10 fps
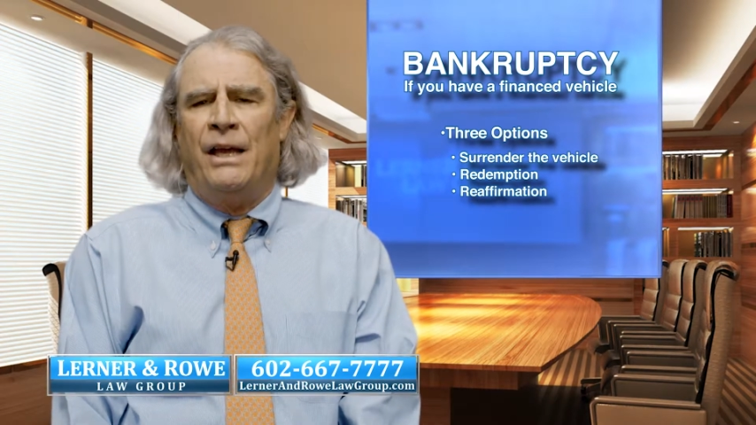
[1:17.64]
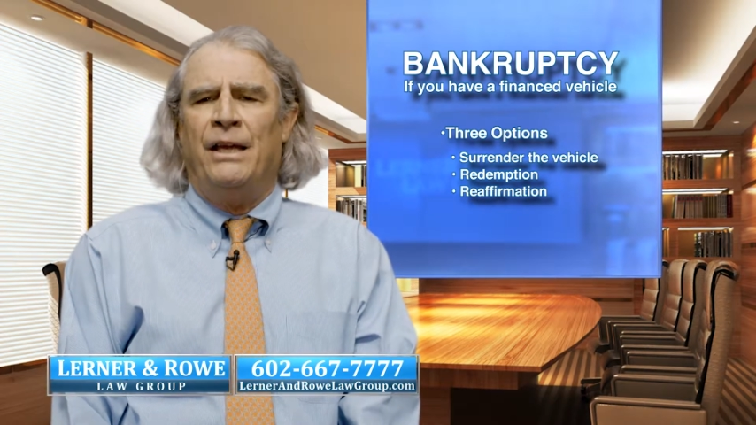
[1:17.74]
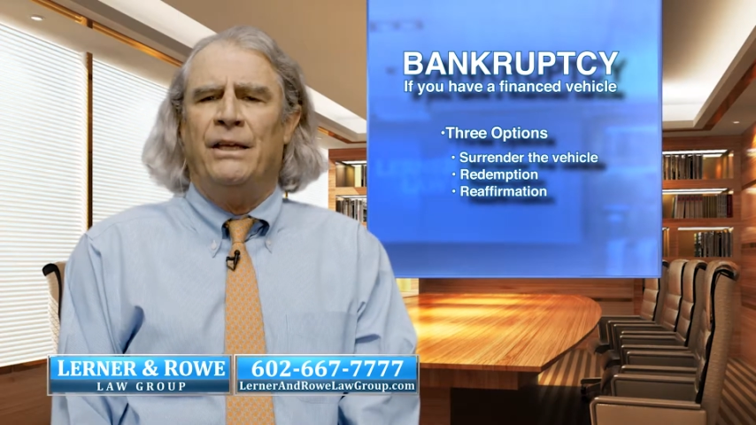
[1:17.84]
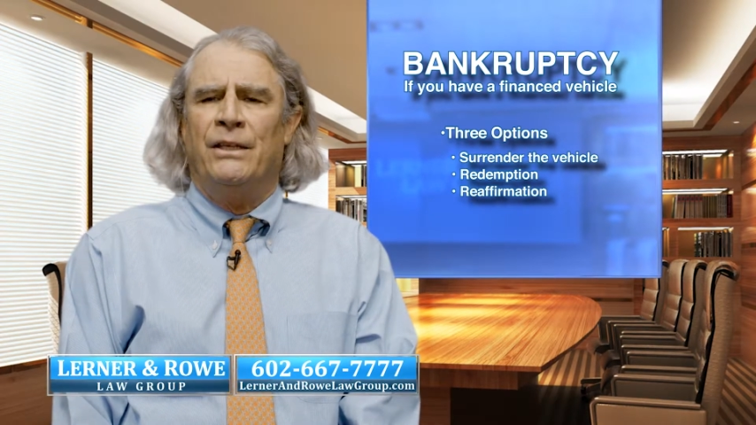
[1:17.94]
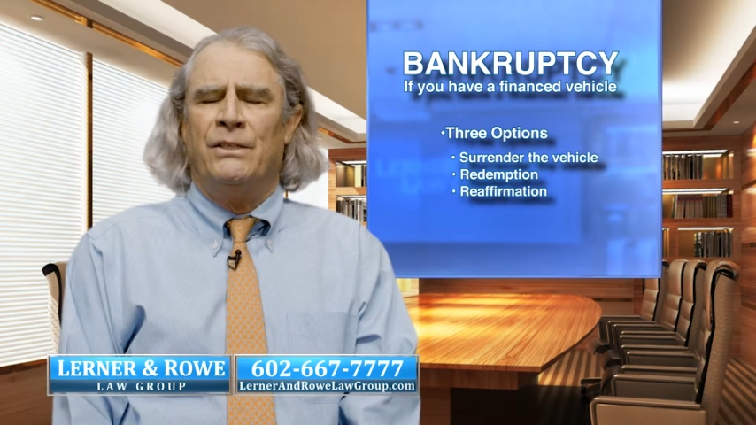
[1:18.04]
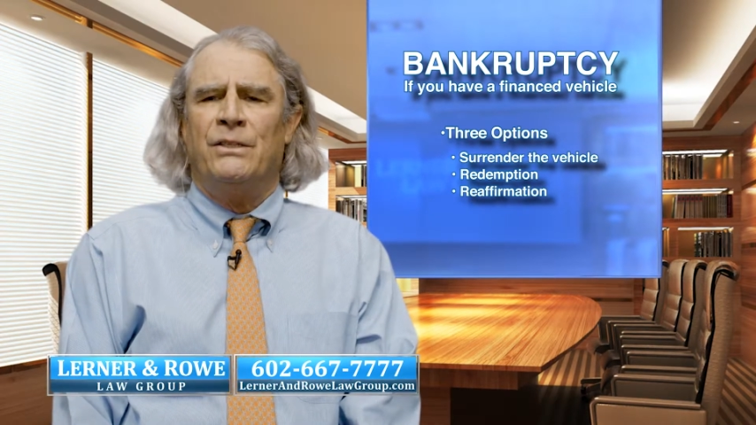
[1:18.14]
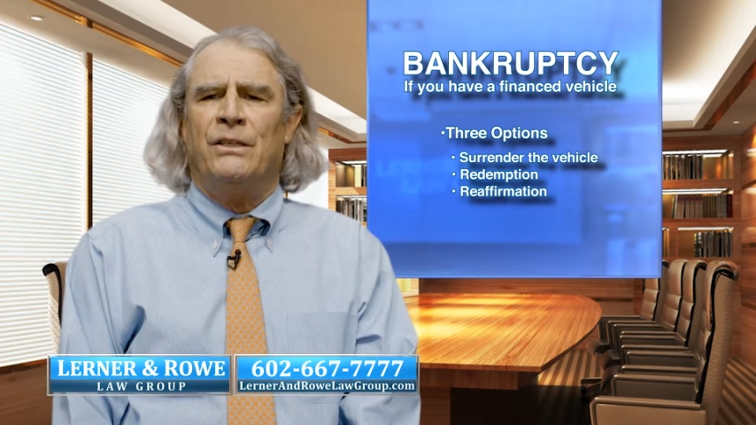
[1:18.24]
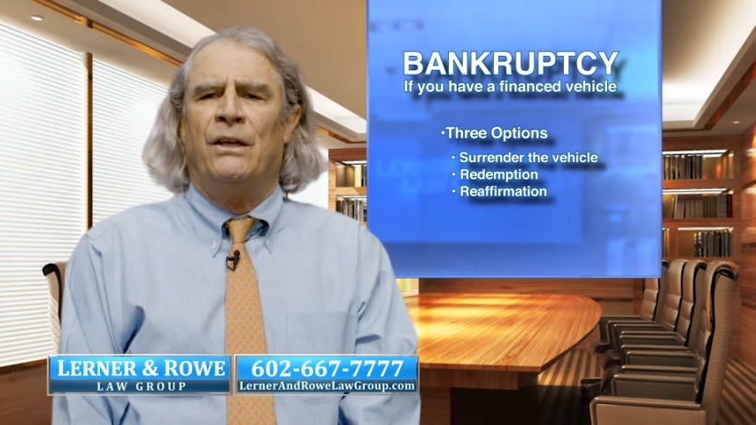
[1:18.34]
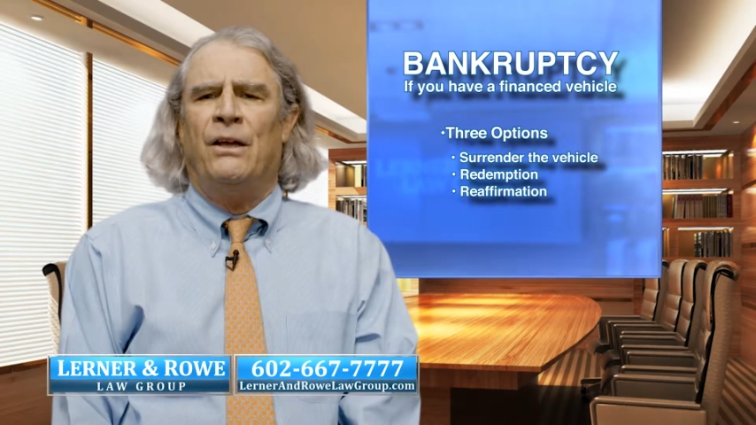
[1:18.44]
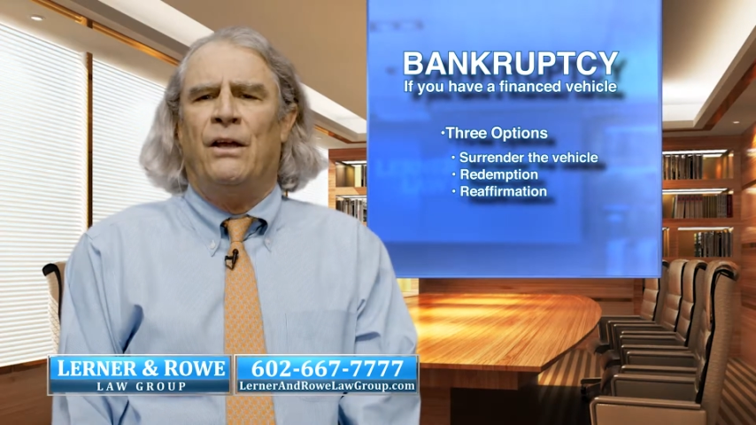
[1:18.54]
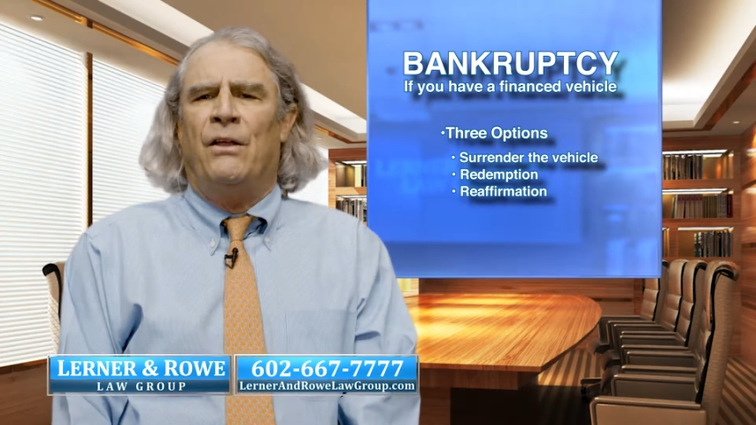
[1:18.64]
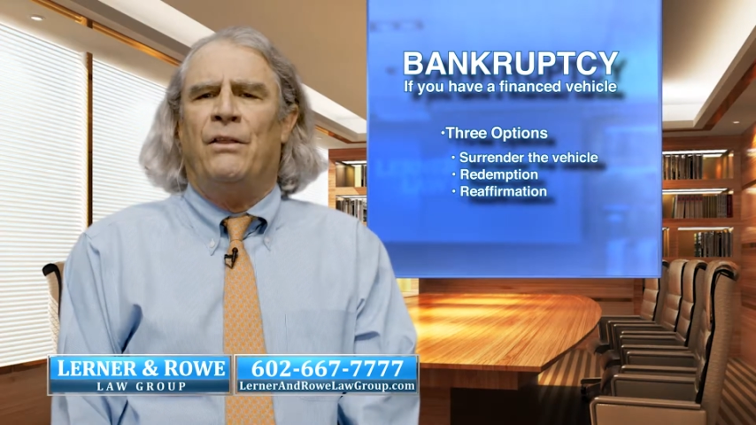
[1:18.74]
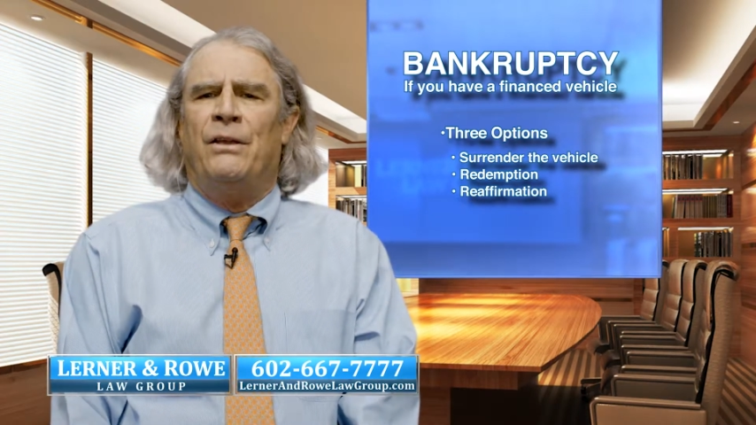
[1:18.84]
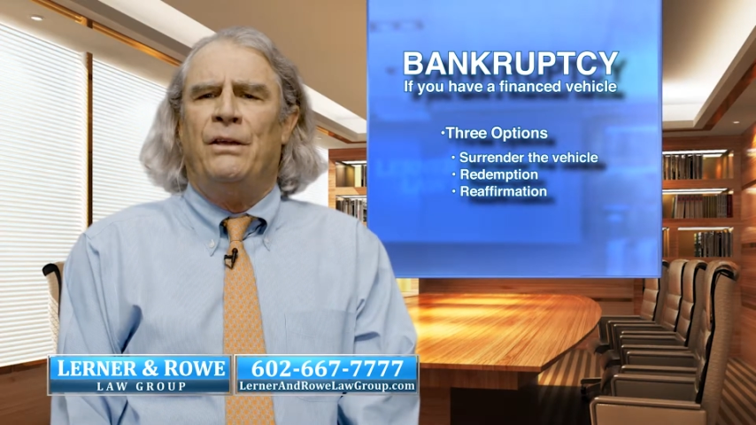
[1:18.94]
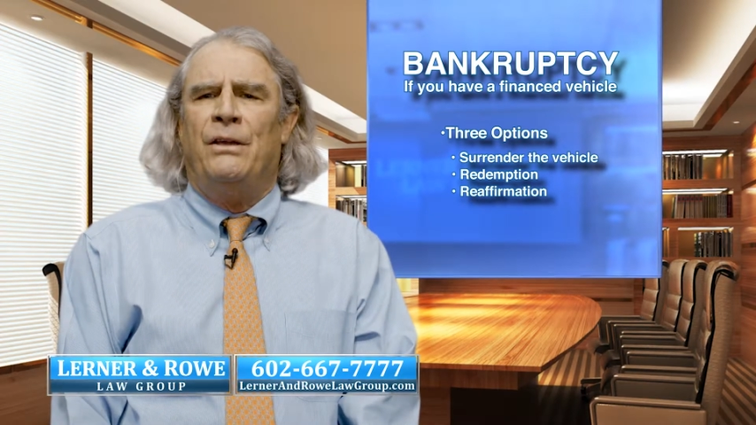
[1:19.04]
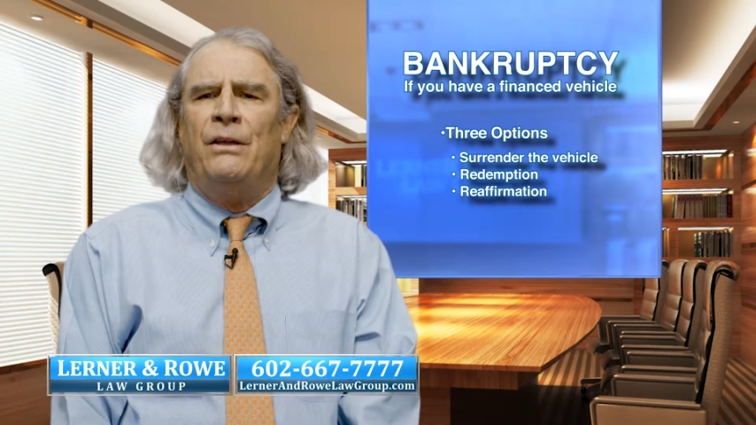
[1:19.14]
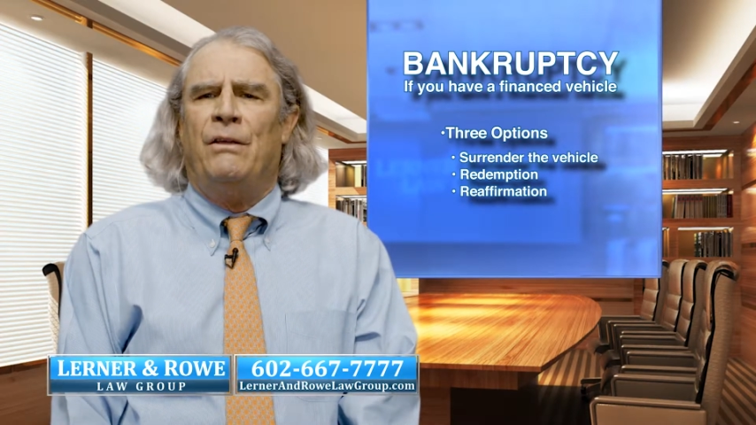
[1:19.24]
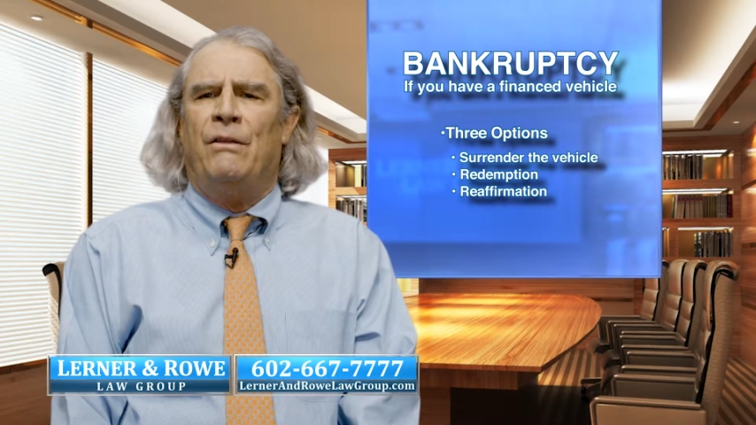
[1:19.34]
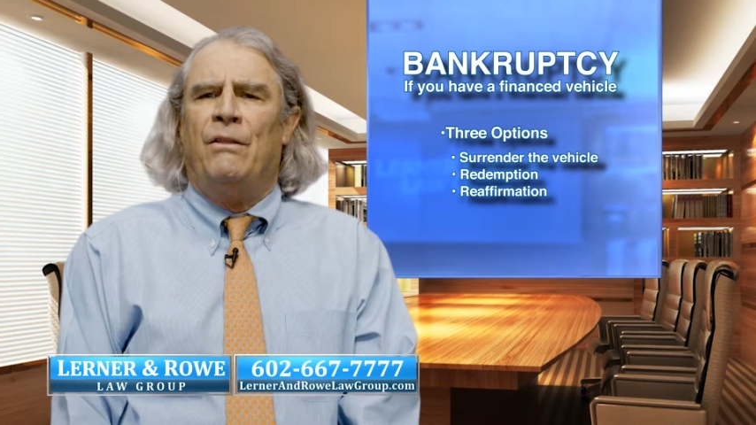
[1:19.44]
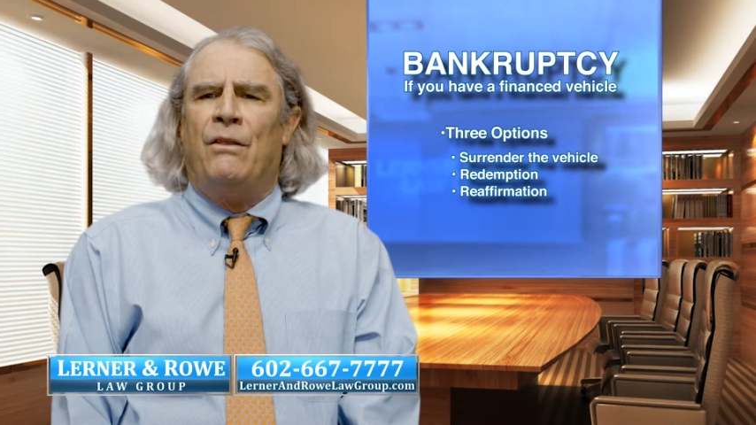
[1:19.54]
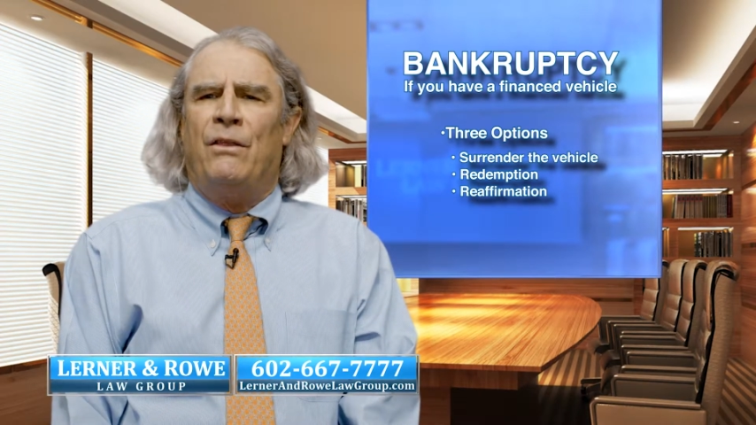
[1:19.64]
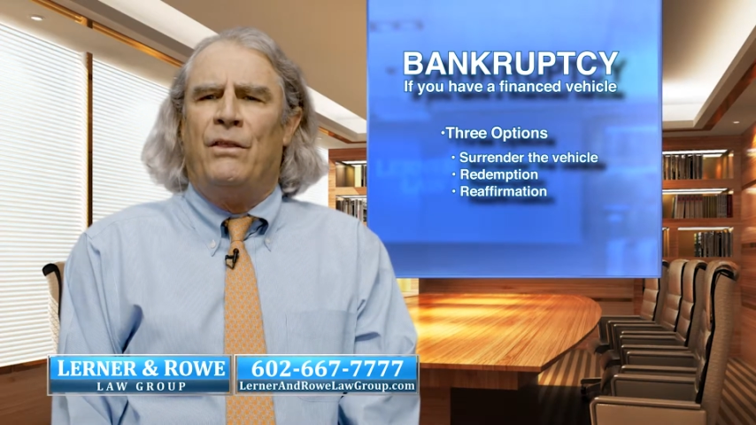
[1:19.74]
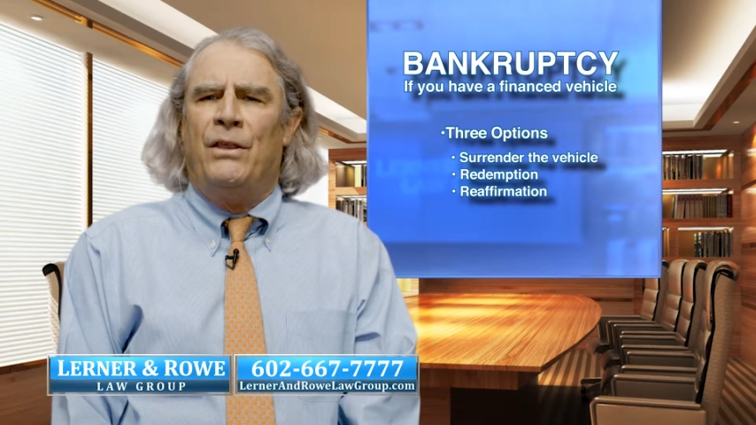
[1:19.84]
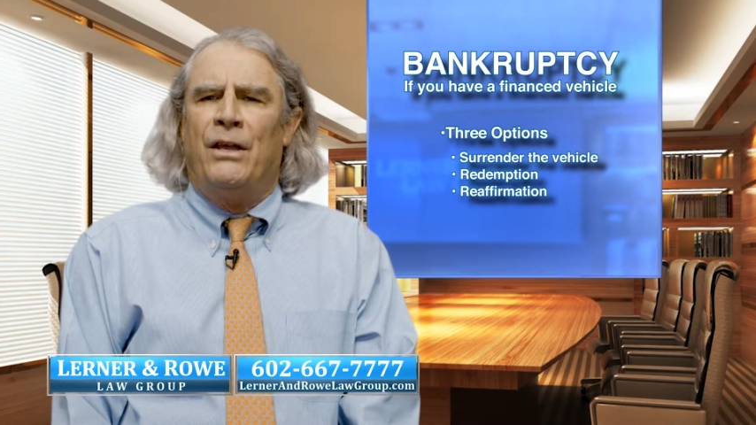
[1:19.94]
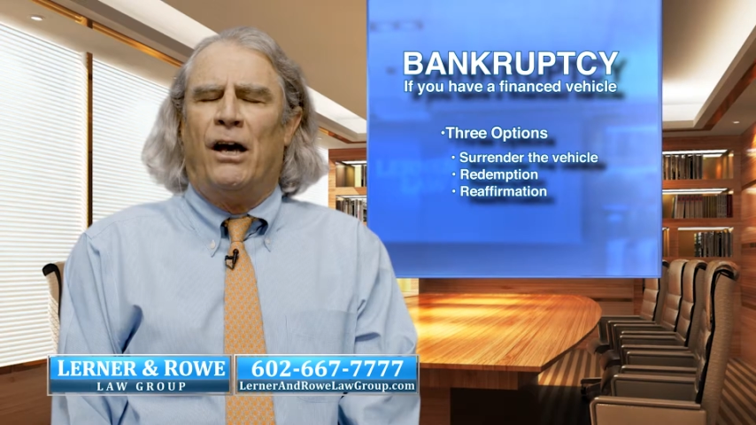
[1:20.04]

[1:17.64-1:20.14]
is the